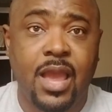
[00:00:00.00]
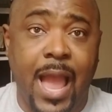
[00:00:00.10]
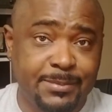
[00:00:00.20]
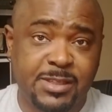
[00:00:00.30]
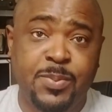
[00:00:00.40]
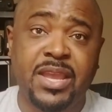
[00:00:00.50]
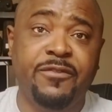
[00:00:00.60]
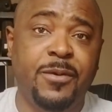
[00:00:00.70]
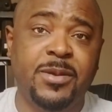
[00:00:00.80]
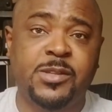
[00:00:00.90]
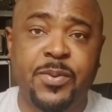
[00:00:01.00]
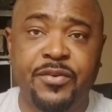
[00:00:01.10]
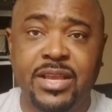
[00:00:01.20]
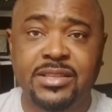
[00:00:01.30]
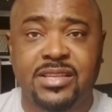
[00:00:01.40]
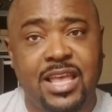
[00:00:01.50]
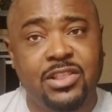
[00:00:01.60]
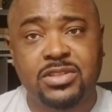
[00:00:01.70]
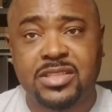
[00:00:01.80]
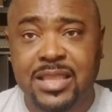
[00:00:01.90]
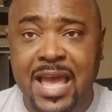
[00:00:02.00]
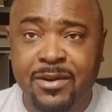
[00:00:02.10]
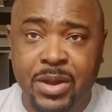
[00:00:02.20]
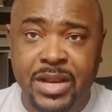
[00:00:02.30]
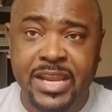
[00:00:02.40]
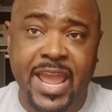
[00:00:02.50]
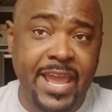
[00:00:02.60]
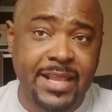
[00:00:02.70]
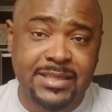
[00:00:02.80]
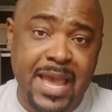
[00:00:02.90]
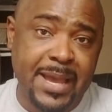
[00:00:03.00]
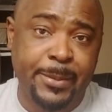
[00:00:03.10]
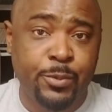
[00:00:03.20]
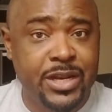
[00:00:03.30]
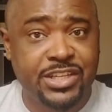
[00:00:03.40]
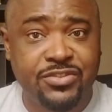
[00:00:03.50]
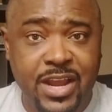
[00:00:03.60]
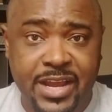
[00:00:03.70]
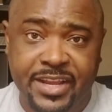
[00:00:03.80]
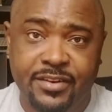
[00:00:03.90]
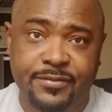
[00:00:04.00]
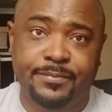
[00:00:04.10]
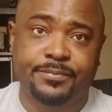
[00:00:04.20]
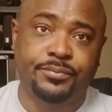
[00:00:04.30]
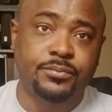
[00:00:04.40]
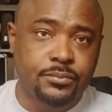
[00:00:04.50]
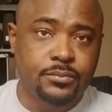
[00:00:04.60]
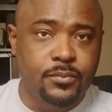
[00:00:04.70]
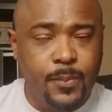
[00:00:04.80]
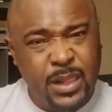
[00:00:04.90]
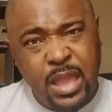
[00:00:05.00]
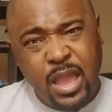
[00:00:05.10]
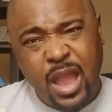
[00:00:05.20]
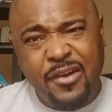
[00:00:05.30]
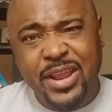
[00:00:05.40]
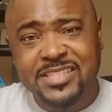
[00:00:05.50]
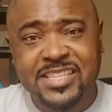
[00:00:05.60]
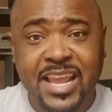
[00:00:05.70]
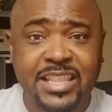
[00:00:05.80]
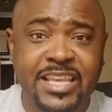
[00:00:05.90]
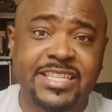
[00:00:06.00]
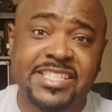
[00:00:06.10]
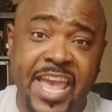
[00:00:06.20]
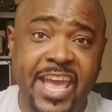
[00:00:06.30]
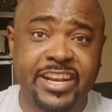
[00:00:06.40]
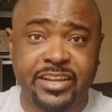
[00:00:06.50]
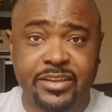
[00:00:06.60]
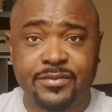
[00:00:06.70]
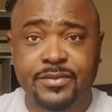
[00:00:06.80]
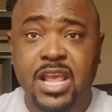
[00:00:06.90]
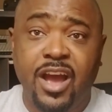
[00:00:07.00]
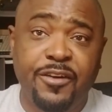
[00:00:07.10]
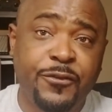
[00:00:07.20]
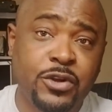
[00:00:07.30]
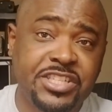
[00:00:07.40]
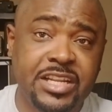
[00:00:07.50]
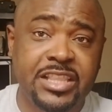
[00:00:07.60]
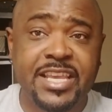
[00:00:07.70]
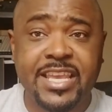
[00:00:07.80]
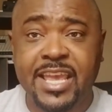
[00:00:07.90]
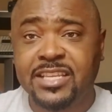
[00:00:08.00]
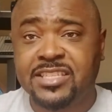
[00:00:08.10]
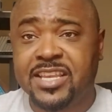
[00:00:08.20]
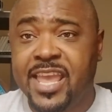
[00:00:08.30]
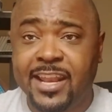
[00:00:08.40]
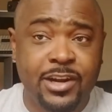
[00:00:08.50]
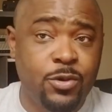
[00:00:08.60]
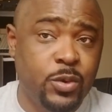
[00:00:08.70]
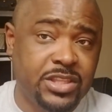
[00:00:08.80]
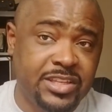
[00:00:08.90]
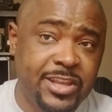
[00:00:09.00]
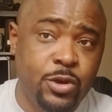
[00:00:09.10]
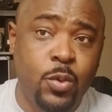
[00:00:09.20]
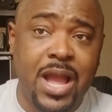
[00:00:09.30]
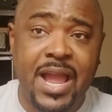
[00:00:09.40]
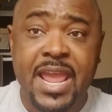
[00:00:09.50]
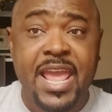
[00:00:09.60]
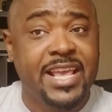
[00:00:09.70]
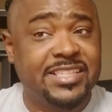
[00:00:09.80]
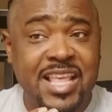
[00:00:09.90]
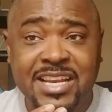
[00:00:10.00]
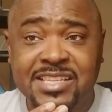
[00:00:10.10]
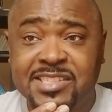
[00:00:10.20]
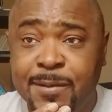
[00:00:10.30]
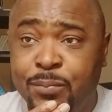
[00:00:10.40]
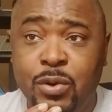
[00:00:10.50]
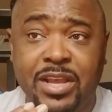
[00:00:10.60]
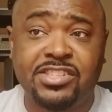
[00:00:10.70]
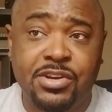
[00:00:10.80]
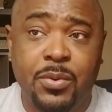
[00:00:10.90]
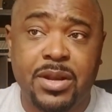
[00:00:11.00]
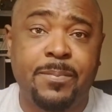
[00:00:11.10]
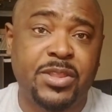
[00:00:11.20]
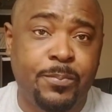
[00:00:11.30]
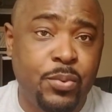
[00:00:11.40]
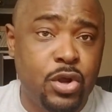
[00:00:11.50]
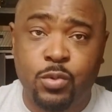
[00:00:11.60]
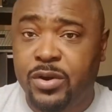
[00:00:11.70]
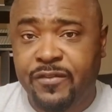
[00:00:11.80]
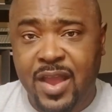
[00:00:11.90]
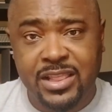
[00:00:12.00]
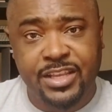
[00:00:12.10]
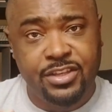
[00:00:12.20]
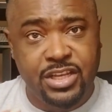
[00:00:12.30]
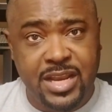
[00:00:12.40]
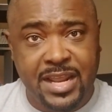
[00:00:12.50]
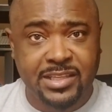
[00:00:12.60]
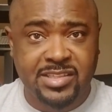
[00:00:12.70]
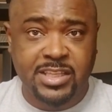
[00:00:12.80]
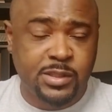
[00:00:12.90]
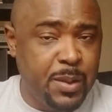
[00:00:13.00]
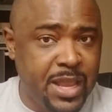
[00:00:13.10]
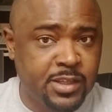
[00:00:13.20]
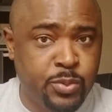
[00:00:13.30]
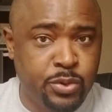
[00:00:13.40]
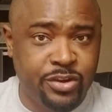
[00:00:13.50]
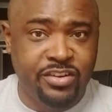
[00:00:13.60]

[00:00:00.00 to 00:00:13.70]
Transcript: I'm speaking from experience. I lost a lot of money and time when I tried. All right, secondly is Canada. Unfortunately, getting into Canada with the D U I is not as simple as showing up at the border with a valid United States passport.